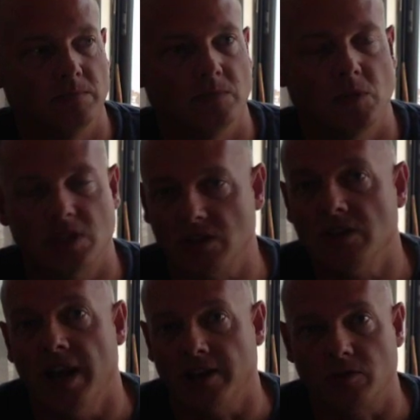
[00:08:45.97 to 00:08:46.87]
which is
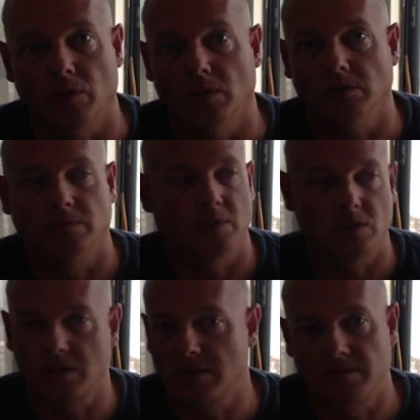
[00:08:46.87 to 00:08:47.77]
natural,
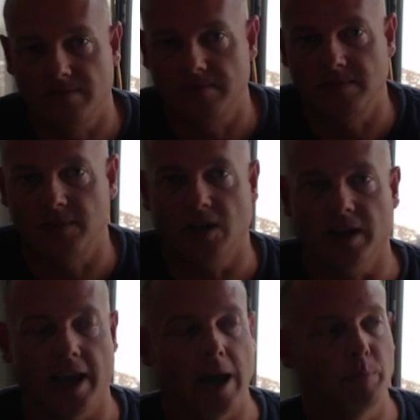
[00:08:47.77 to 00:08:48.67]
just going to
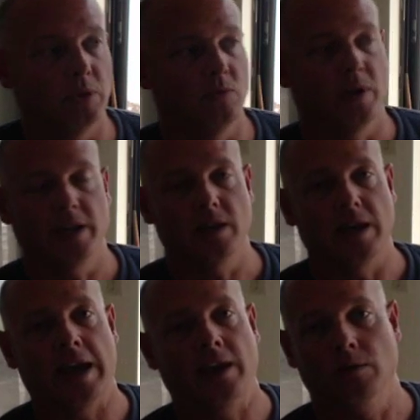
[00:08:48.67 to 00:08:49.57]
happen the way the
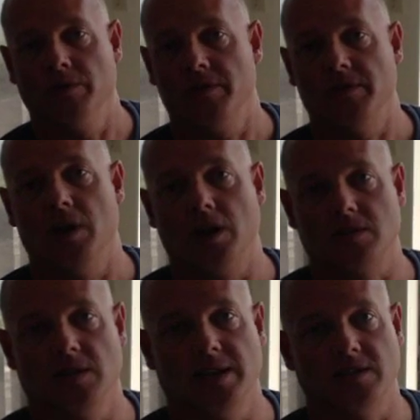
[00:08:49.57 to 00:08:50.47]
angle of the dog's
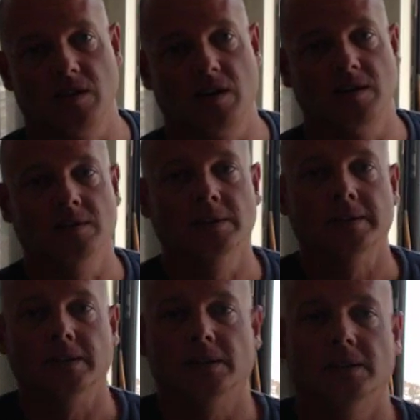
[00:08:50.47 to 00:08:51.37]
legs are.
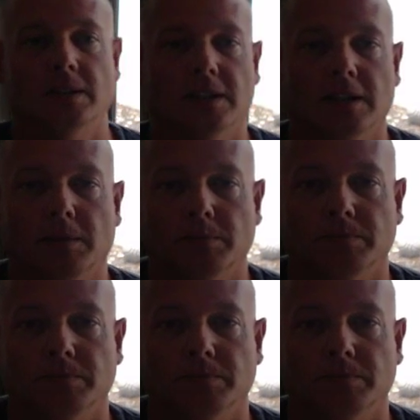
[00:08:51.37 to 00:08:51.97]
Um,